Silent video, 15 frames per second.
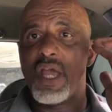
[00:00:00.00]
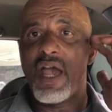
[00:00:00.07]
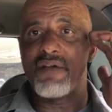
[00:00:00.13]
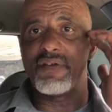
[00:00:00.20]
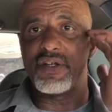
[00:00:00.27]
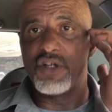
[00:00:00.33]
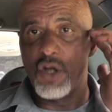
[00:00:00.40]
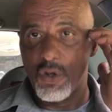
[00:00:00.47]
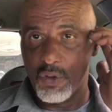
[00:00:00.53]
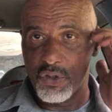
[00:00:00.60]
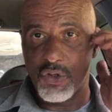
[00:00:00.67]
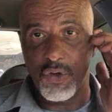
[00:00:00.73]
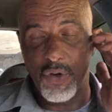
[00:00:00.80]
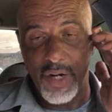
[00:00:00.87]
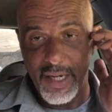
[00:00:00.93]
have a no
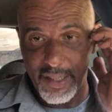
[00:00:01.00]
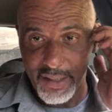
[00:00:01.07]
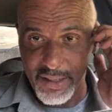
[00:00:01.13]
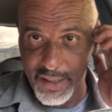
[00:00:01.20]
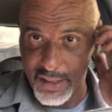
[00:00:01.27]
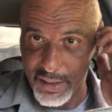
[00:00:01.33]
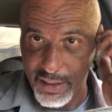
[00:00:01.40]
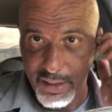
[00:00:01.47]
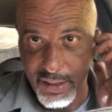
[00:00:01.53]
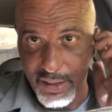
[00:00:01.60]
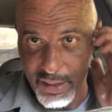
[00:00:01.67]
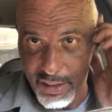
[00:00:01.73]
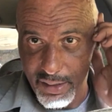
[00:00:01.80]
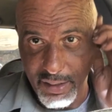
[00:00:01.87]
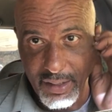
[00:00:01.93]
crank
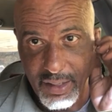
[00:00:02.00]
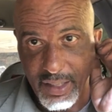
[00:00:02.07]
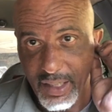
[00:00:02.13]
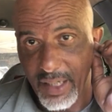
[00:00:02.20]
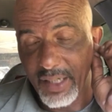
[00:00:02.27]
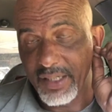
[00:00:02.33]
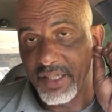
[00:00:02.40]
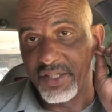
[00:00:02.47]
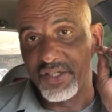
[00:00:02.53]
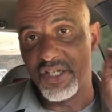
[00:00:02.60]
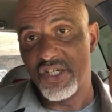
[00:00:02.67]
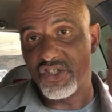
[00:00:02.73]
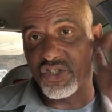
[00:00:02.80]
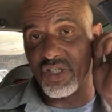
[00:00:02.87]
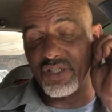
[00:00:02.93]
uh,
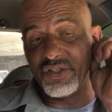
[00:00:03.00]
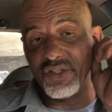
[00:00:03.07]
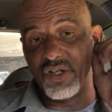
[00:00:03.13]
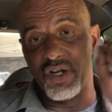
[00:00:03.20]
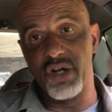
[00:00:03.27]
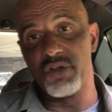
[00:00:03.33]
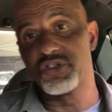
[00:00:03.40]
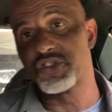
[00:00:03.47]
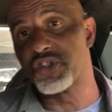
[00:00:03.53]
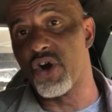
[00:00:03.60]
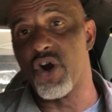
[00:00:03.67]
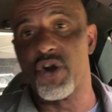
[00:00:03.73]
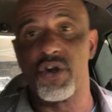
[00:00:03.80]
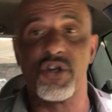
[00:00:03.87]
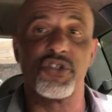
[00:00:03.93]
condition. You know,
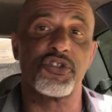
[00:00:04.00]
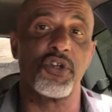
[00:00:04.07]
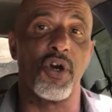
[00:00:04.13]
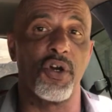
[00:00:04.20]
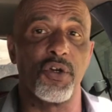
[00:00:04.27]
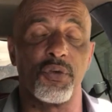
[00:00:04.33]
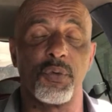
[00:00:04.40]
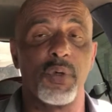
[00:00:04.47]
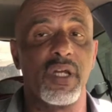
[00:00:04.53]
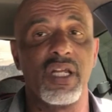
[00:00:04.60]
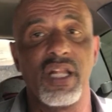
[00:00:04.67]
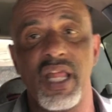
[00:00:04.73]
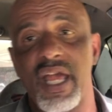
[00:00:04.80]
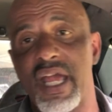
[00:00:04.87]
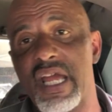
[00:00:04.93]
starter, starter
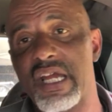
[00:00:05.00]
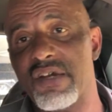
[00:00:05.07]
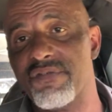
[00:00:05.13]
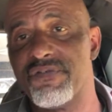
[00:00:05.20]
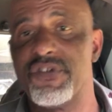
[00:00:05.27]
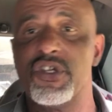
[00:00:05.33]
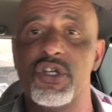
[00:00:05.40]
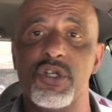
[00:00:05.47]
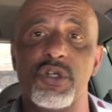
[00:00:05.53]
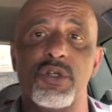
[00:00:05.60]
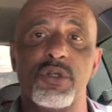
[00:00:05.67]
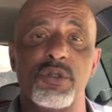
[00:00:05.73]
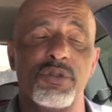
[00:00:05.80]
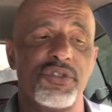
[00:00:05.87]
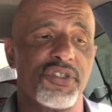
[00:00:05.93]
relay, a
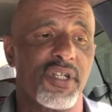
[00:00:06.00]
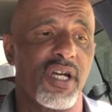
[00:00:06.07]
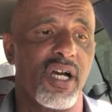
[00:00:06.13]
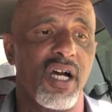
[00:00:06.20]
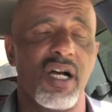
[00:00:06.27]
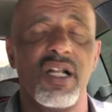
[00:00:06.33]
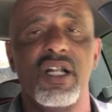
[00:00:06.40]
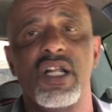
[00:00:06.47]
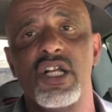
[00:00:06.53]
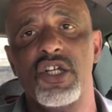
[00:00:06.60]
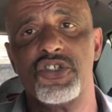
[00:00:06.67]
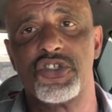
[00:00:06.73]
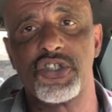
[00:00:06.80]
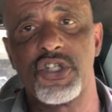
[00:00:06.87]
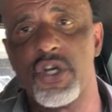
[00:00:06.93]
fuse, uh,
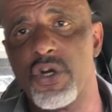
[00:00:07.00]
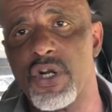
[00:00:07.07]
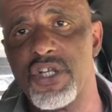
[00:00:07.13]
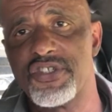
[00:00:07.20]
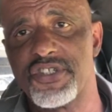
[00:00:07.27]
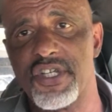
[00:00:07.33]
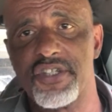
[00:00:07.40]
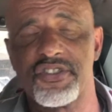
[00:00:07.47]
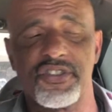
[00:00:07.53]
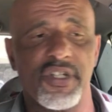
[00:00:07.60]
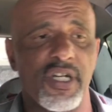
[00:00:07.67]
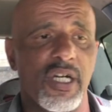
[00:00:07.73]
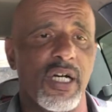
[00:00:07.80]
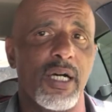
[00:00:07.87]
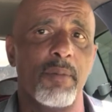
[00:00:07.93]
security
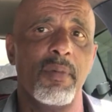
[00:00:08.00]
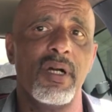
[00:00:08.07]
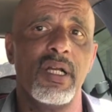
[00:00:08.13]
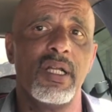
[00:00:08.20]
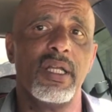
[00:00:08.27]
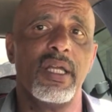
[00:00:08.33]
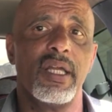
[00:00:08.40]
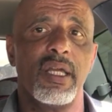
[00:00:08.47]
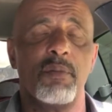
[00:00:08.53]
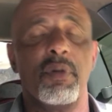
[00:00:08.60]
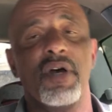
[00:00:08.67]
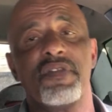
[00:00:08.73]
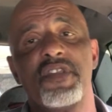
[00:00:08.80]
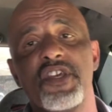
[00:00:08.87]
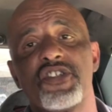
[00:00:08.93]
system,
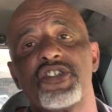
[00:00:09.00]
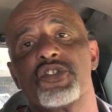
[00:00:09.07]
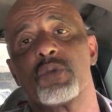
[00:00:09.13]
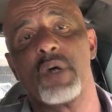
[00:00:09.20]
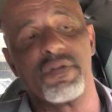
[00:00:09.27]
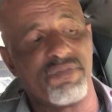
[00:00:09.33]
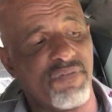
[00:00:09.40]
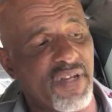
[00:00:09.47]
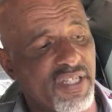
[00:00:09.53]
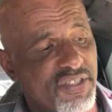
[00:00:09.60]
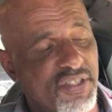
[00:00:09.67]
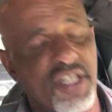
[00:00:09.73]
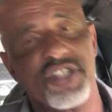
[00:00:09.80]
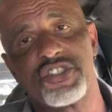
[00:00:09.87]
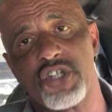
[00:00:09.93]
but this is what
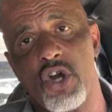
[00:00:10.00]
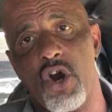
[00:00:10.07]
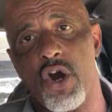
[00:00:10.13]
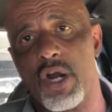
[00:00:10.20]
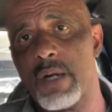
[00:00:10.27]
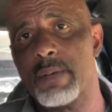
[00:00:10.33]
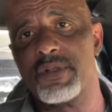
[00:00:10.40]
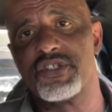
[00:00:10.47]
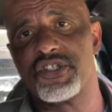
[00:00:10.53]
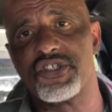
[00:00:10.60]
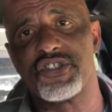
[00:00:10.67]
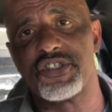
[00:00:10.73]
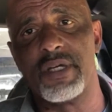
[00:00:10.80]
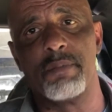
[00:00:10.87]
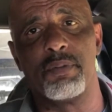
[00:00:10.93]
fixed this car. It was
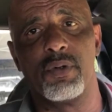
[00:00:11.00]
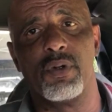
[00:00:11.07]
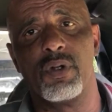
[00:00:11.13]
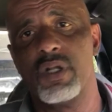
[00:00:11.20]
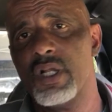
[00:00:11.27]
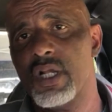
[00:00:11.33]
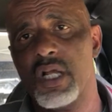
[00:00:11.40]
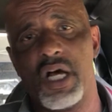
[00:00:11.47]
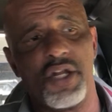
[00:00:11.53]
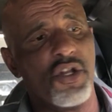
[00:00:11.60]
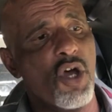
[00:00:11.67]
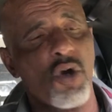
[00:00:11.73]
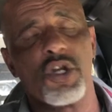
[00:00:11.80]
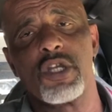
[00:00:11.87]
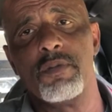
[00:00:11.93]
just simple, uh,
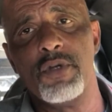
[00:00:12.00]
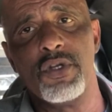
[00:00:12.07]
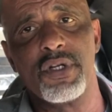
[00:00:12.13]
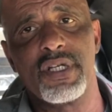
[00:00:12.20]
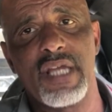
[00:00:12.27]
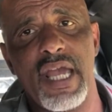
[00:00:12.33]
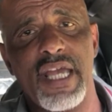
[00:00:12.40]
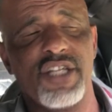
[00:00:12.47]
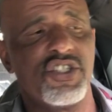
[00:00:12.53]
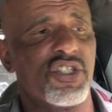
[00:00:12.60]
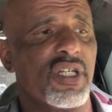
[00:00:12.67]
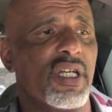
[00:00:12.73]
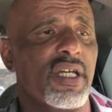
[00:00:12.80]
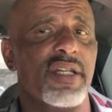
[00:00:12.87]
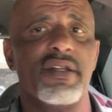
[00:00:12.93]
no
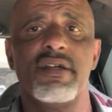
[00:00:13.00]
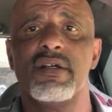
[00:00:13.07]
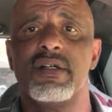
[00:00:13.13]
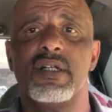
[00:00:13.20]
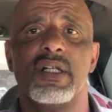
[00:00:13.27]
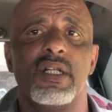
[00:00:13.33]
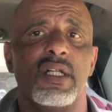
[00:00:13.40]
communication,